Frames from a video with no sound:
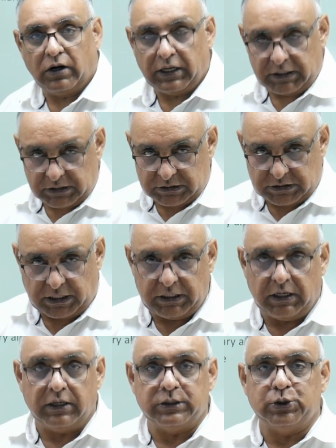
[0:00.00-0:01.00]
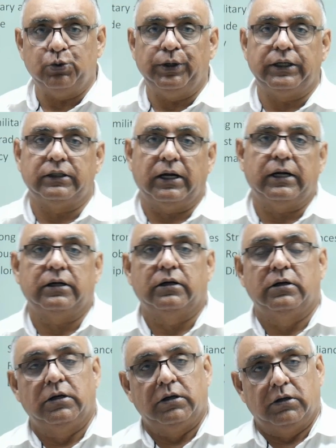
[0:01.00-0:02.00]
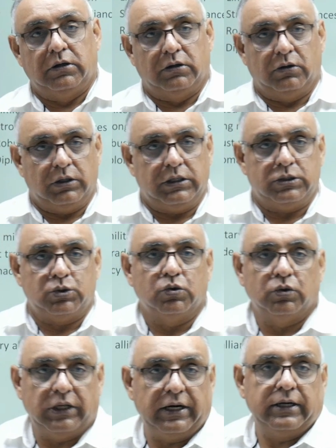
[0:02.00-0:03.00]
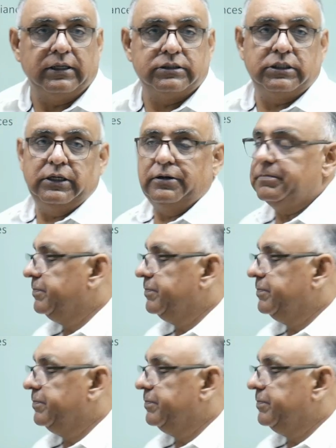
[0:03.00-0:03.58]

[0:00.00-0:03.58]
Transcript: like the China is doing that. Okay, so that is there.